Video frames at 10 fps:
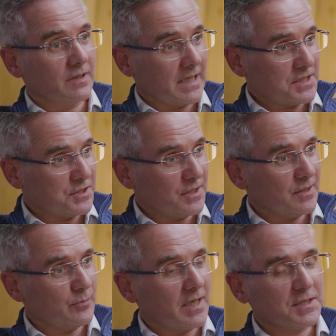last
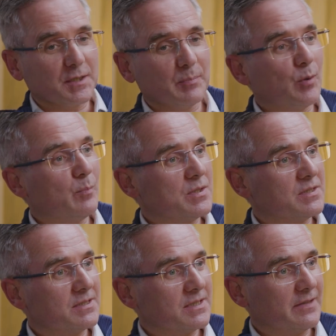year, we actually put
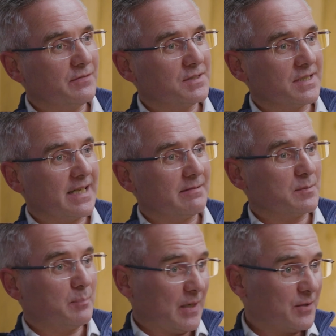business savings accounts
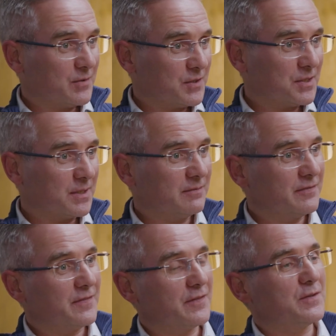back on the shelf
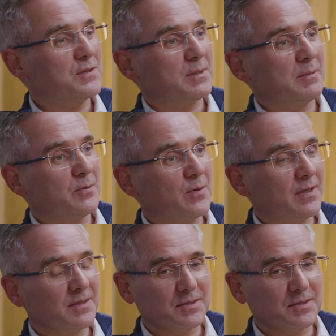for the first time in a while.